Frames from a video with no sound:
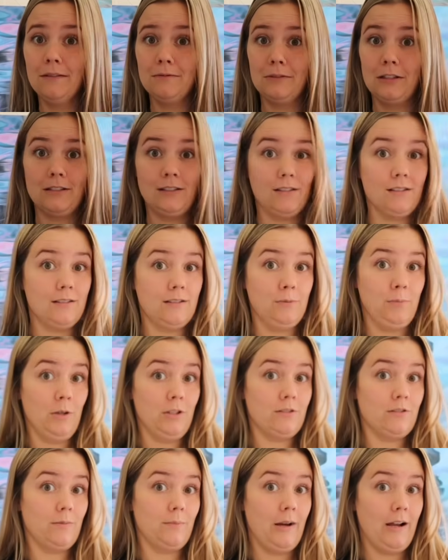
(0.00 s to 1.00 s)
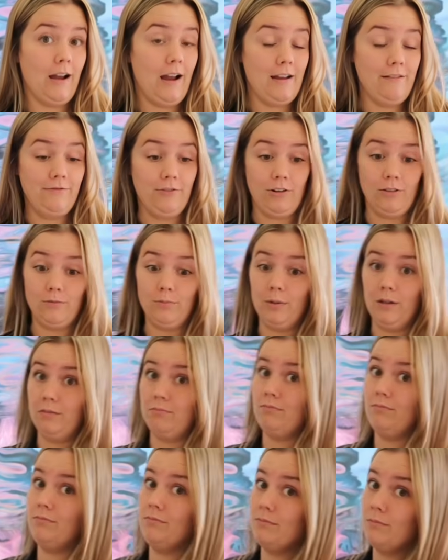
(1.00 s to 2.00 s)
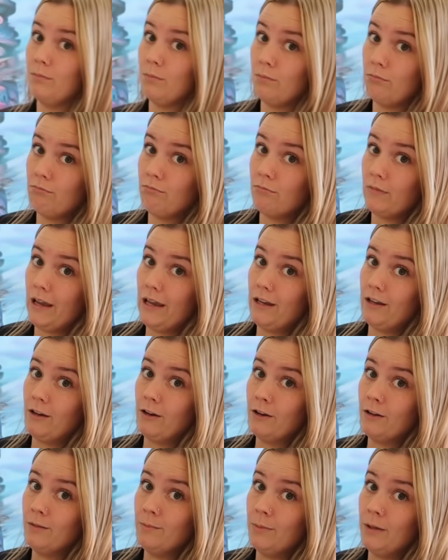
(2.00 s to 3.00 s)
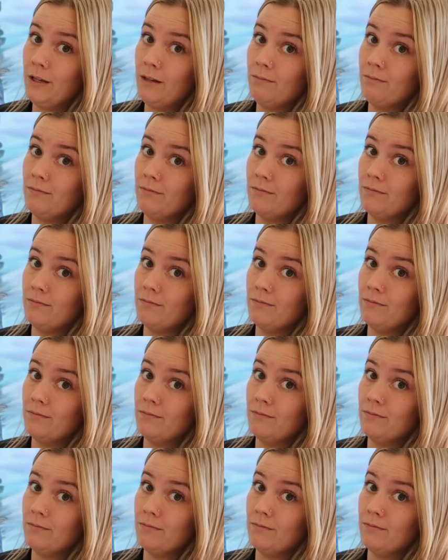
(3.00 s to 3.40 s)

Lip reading: This isn't sponsored by iPhone, but hey, it could be.